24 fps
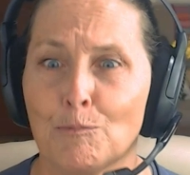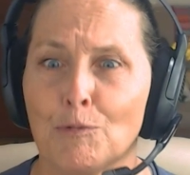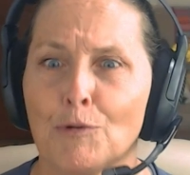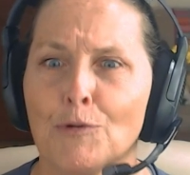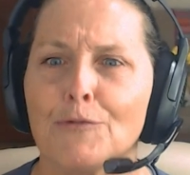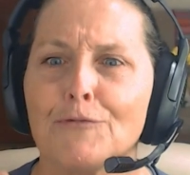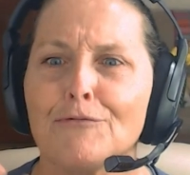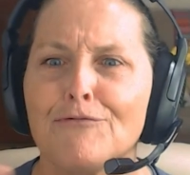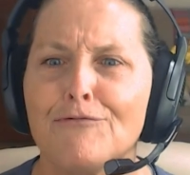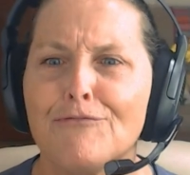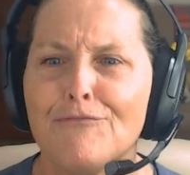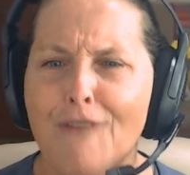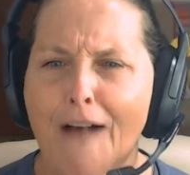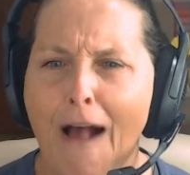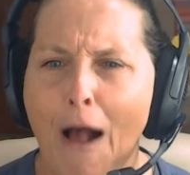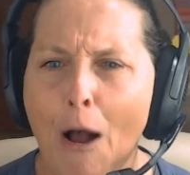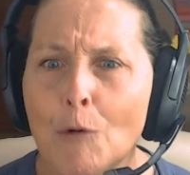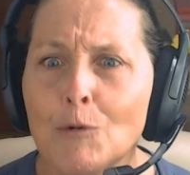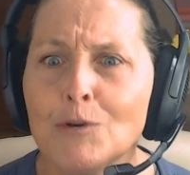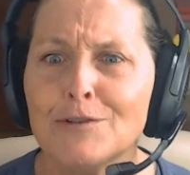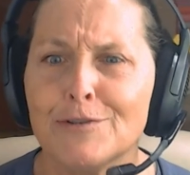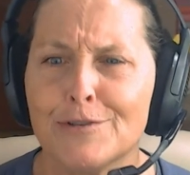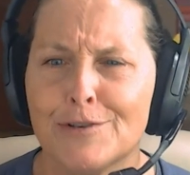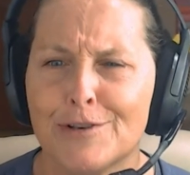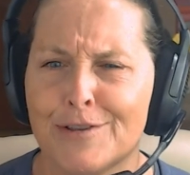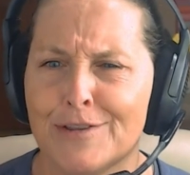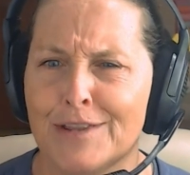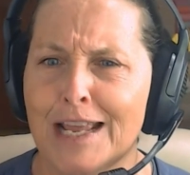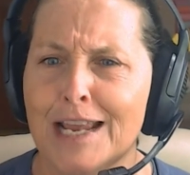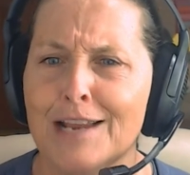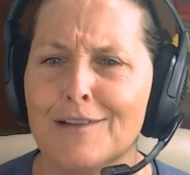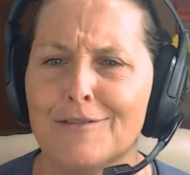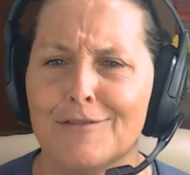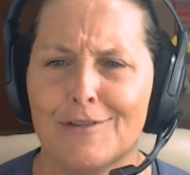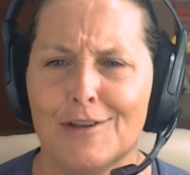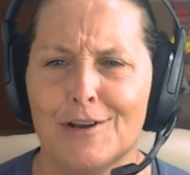profound
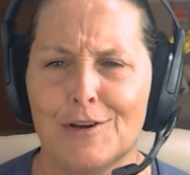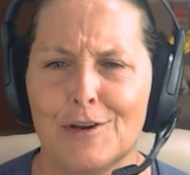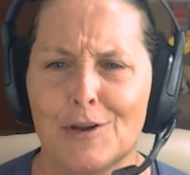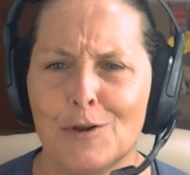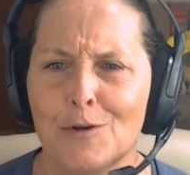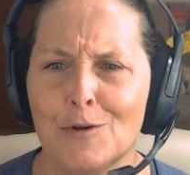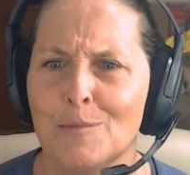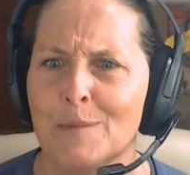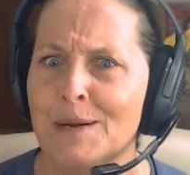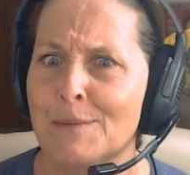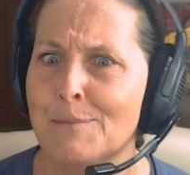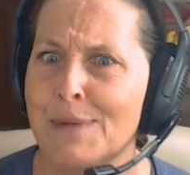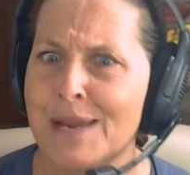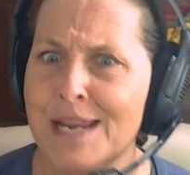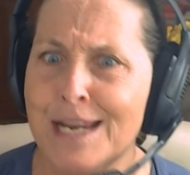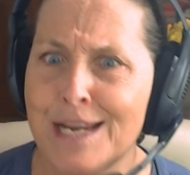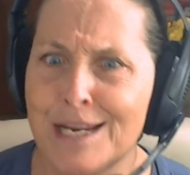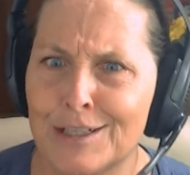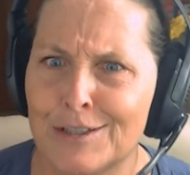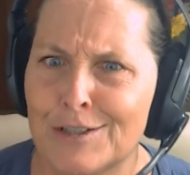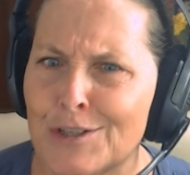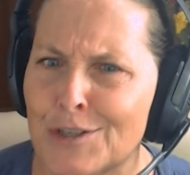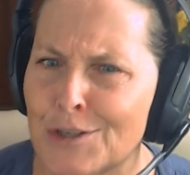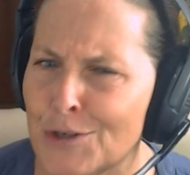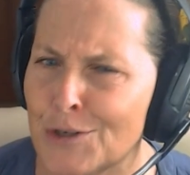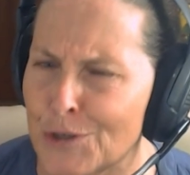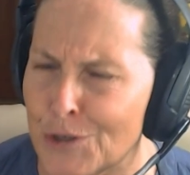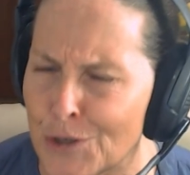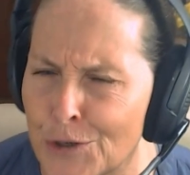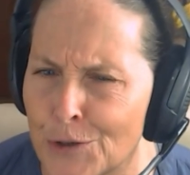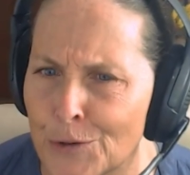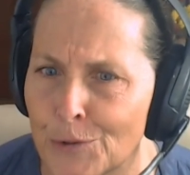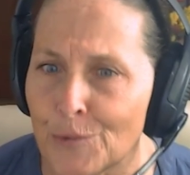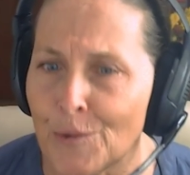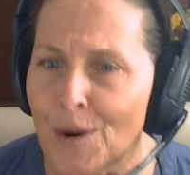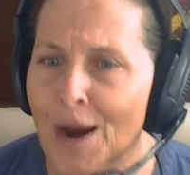thing that human beings
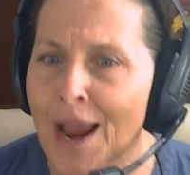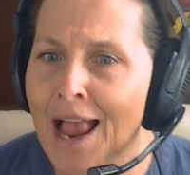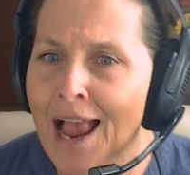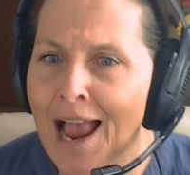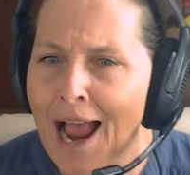do,